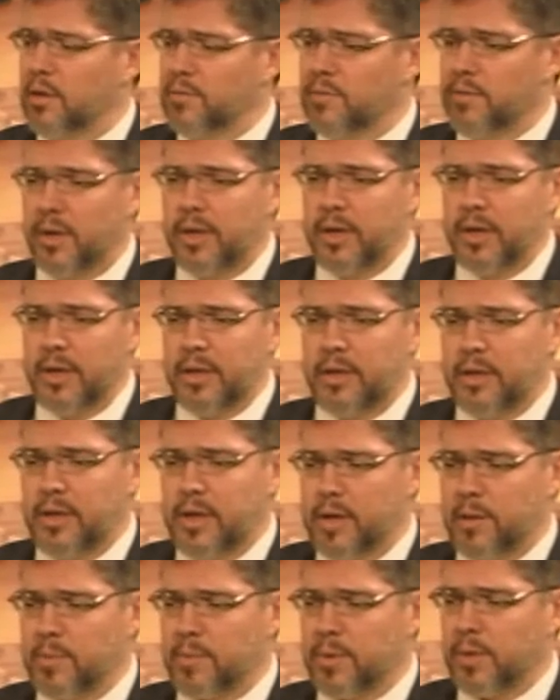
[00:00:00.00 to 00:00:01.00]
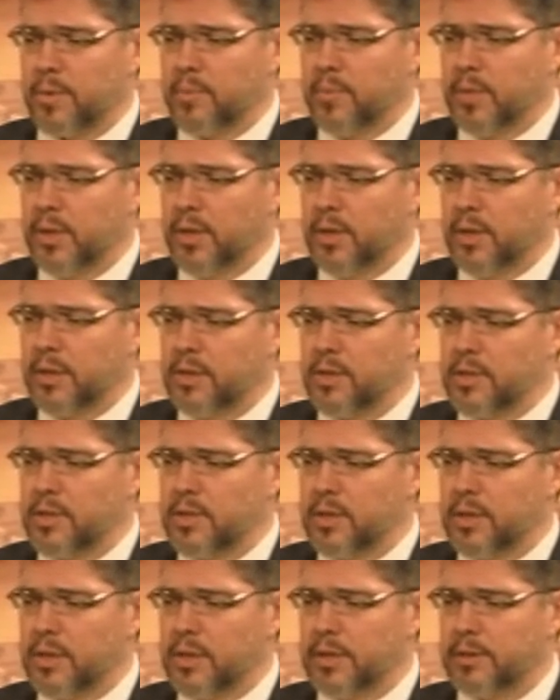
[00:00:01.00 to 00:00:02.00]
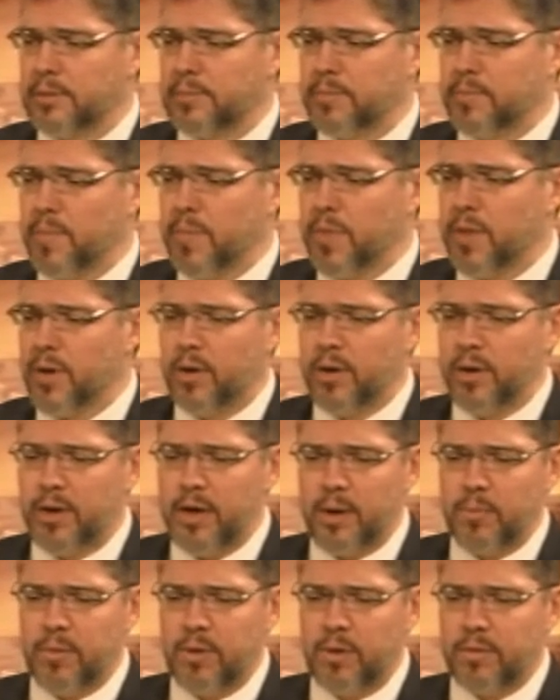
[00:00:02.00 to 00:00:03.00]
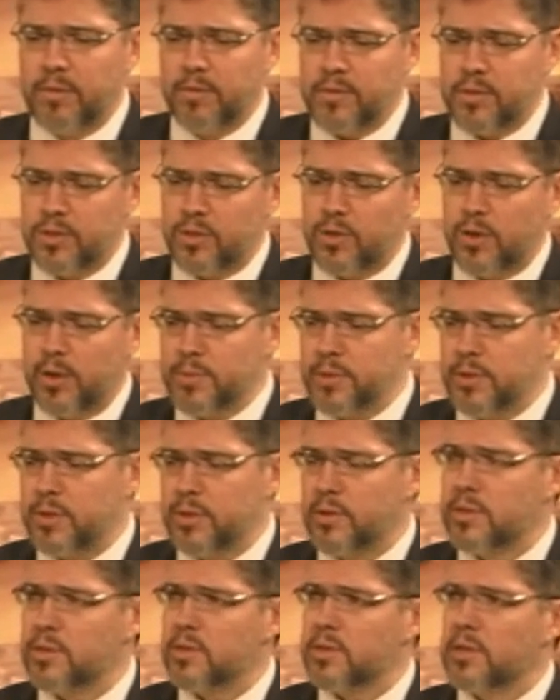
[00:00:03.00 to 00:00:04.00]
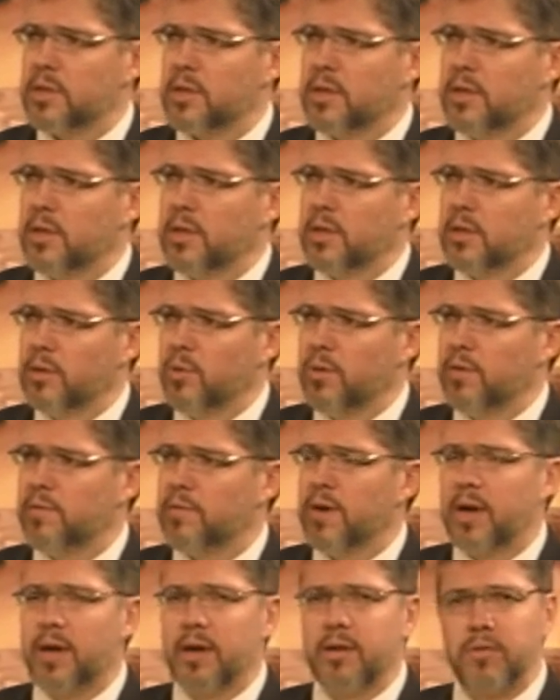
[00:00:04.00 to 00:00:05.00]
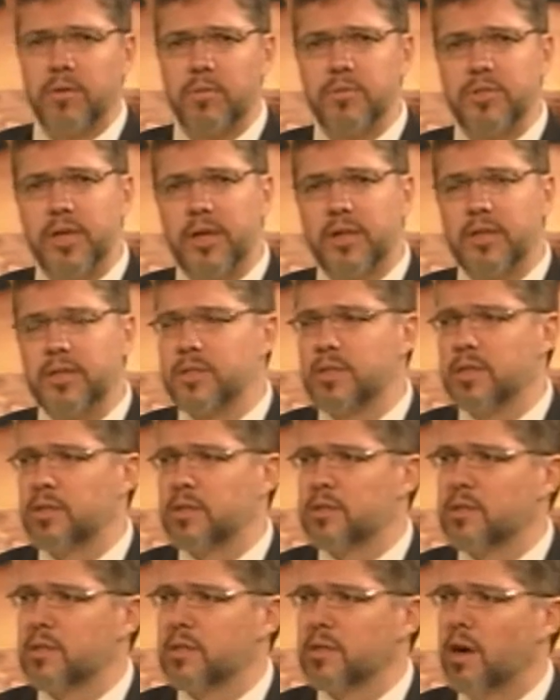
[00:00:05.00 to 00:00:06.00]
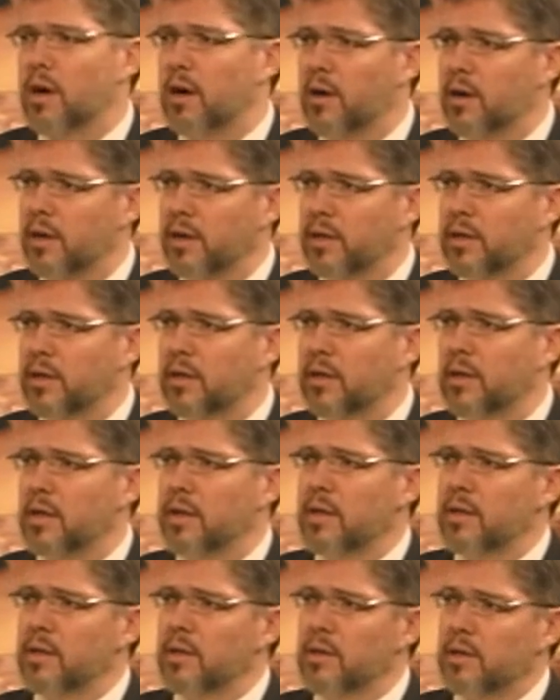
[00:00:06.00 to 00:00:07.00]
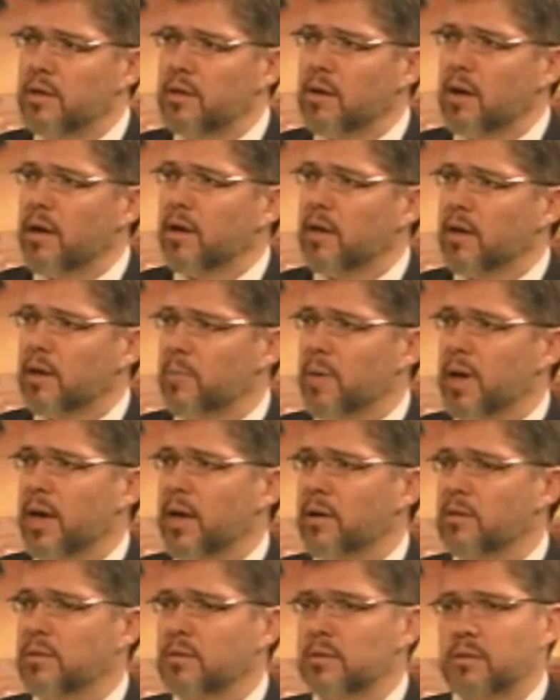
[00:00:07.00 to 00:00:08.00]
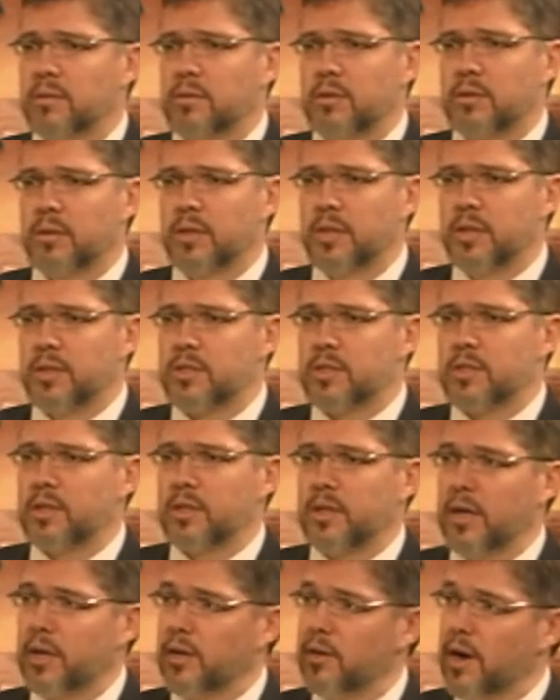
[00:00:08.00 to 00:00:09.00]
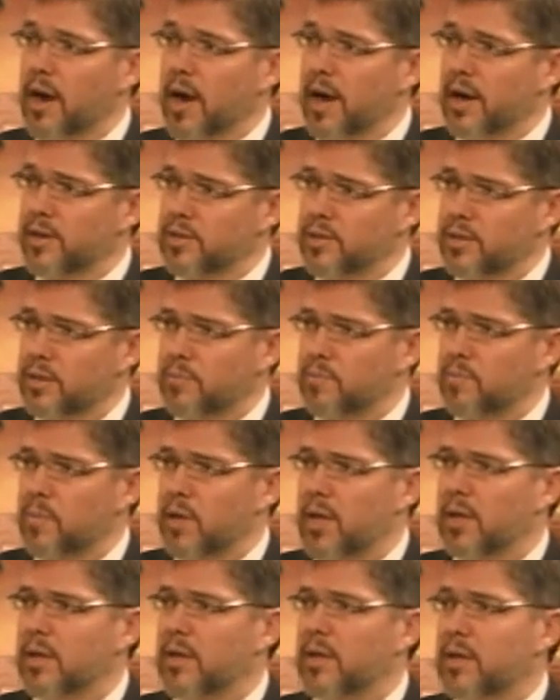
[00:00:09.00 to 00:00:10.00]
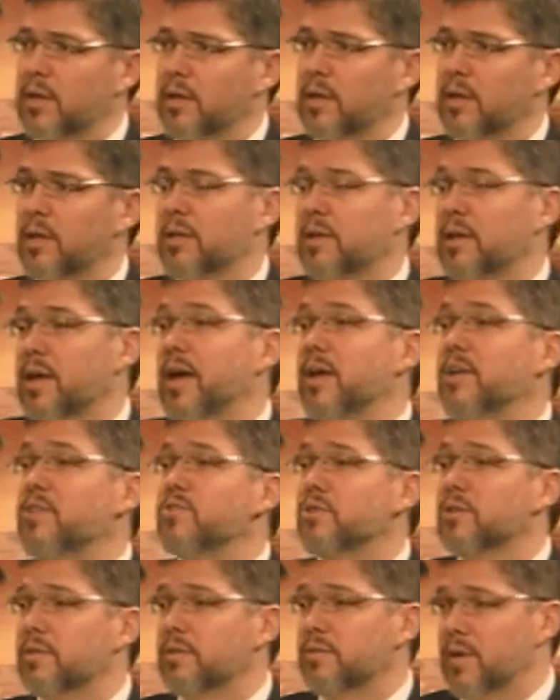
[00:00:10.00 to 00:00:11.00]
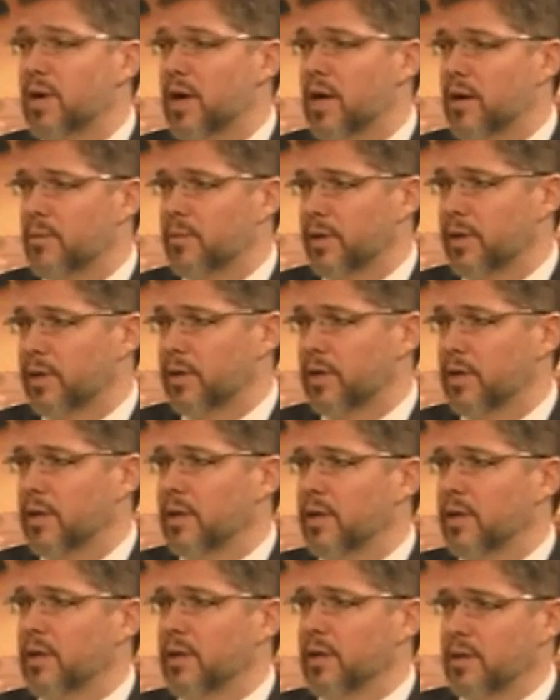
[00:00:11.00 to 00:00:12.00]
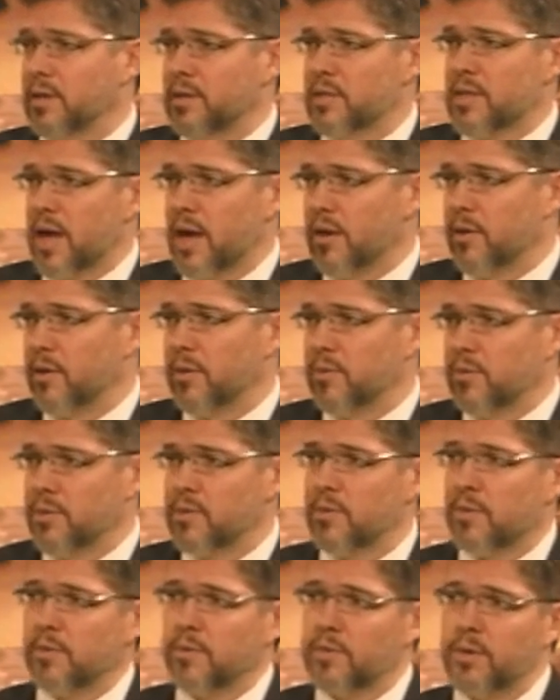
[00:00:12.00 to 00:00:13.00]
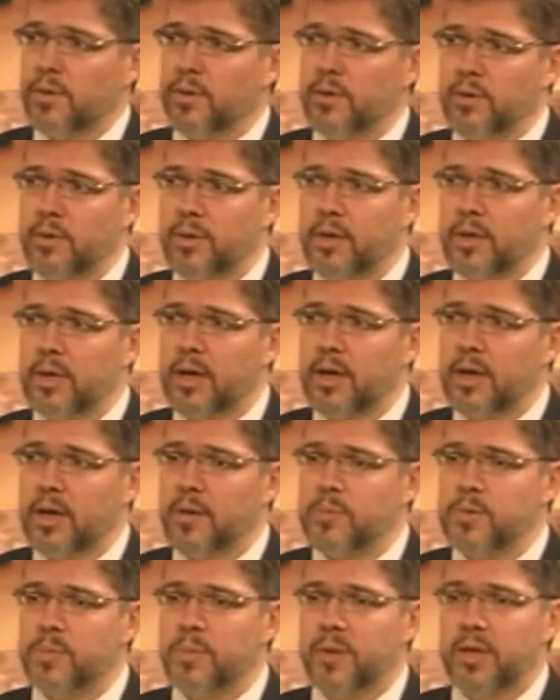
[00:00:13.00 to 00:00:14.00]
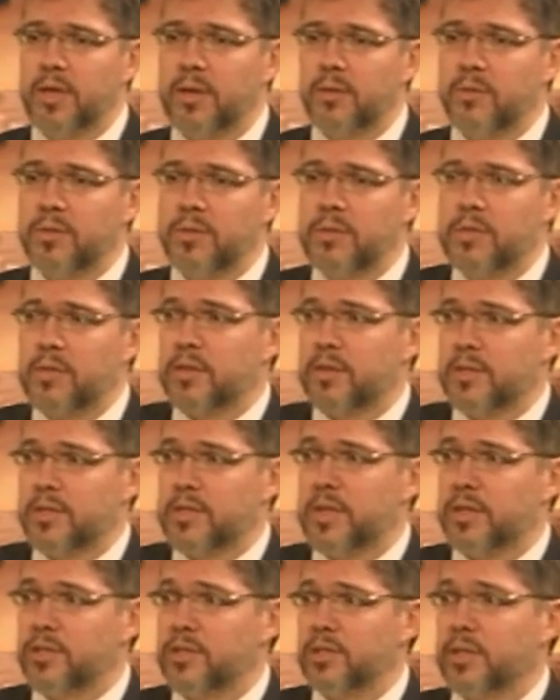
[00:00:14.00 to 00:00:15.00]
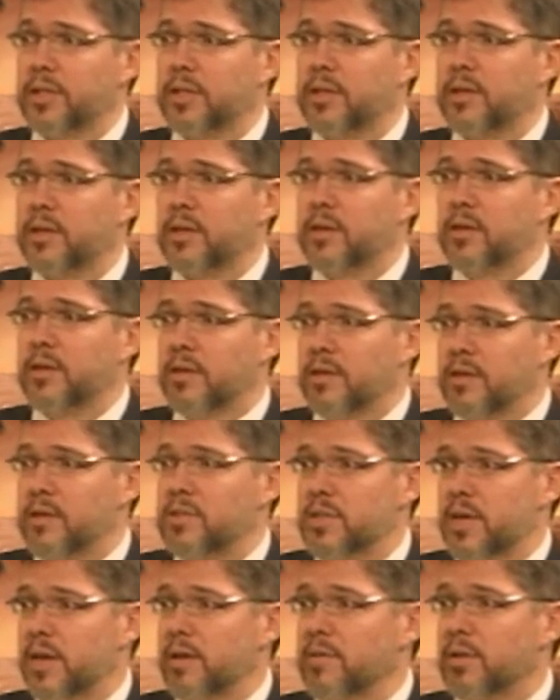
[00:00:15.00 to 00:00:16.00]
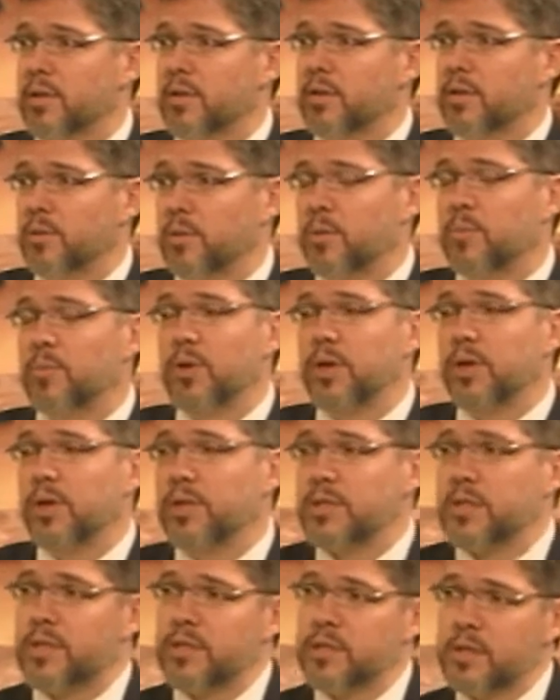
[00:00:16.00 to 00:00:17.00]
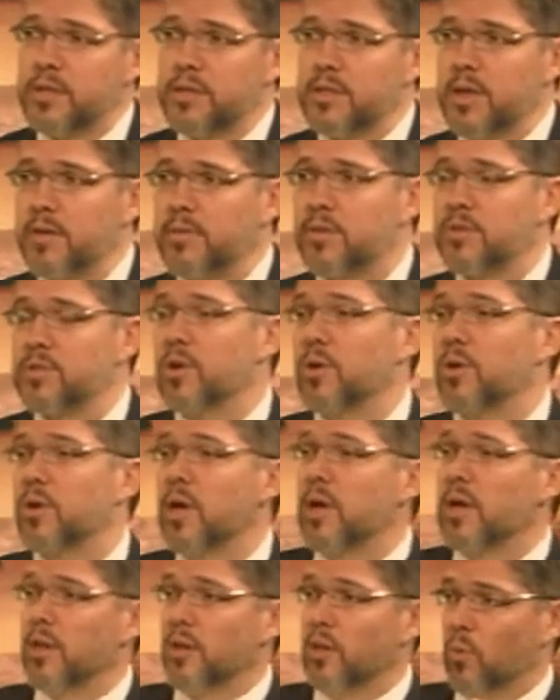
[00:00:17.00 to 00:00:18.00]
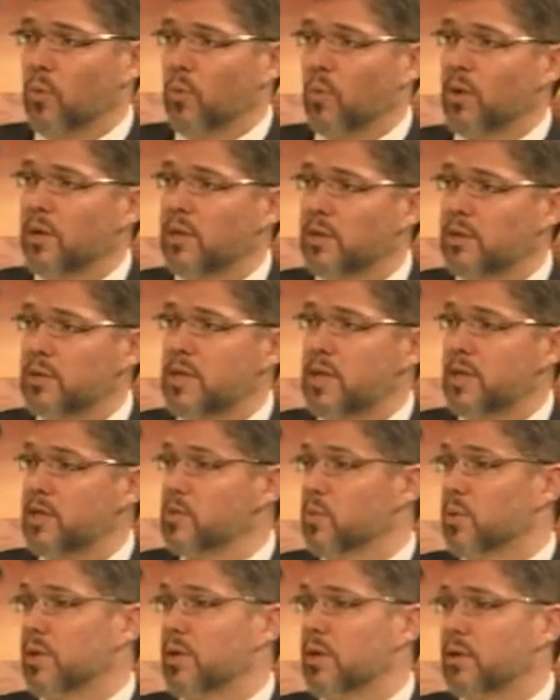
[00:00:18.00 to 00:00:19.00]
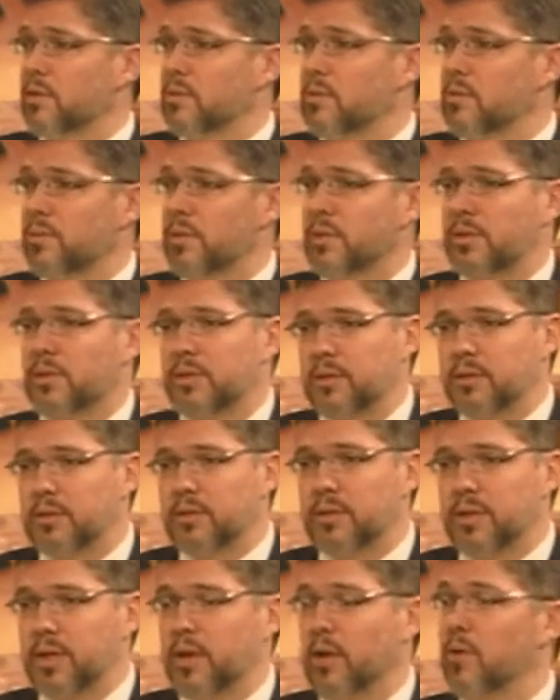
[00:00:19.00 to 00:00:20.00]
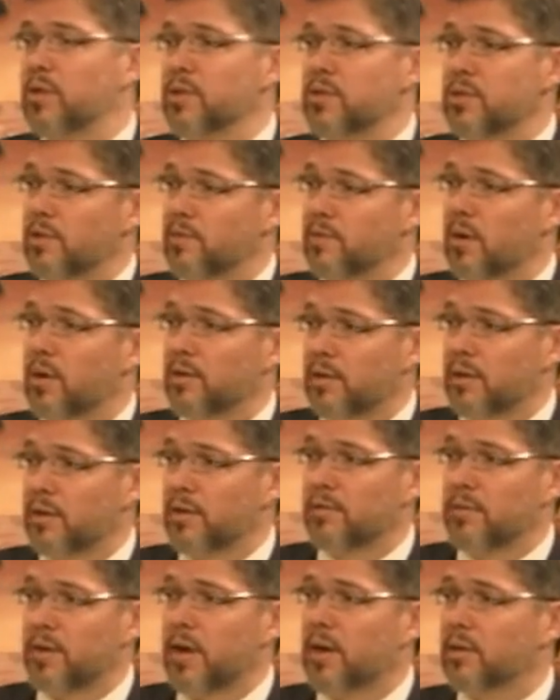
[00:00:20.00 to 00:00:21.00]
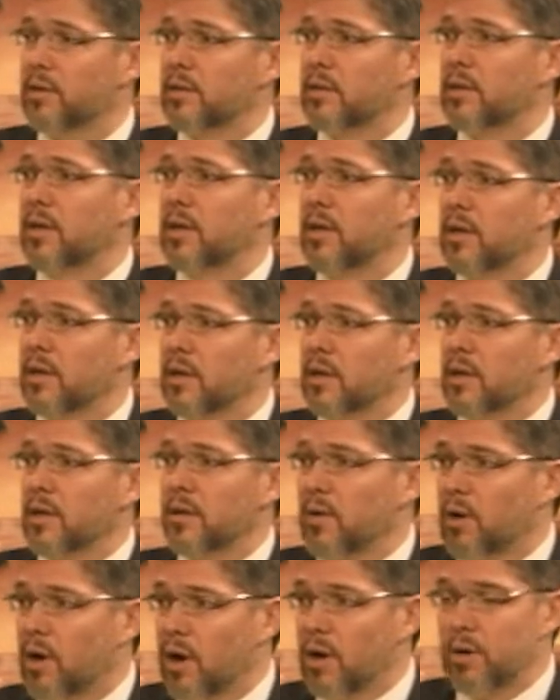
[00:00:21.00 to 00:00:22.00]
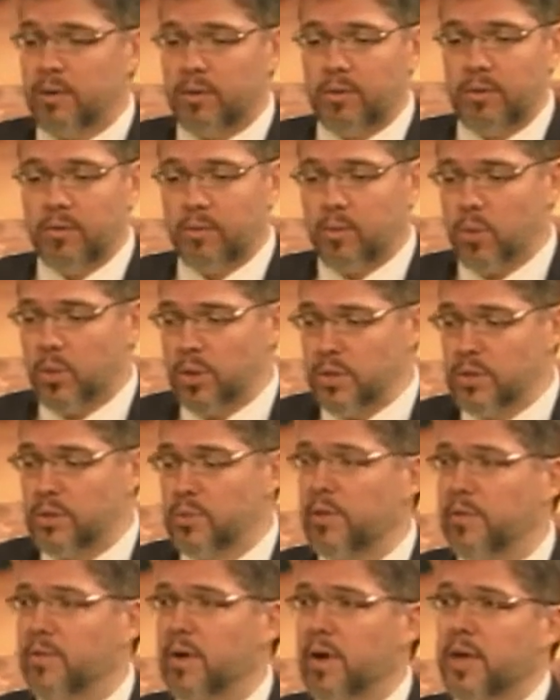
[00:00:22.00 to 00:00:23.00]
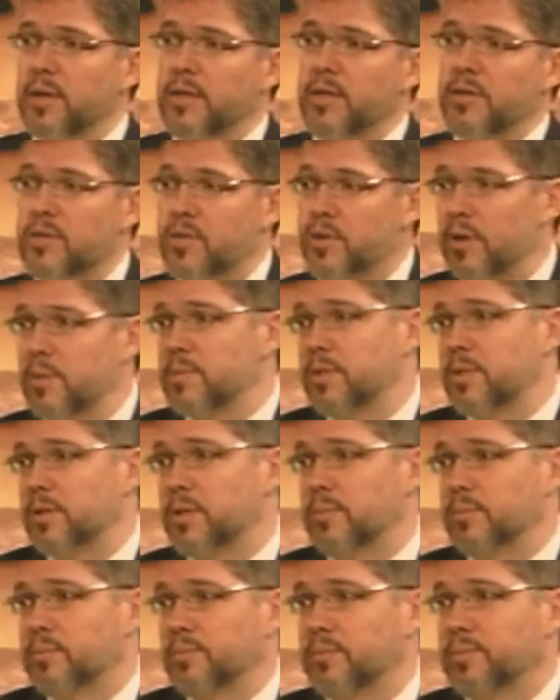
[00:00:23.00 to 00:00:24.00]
Very in depth because um, there are a number of scriptures that we find from Genesis on that talk about this interaction, and an, an, angel of Yahweh is how he was referred to at times, but it was essentially the Savior, the pre existent Savior. So the words, his words, which he always defaulted the Father, mm -hmm. are the words we find in Scripture.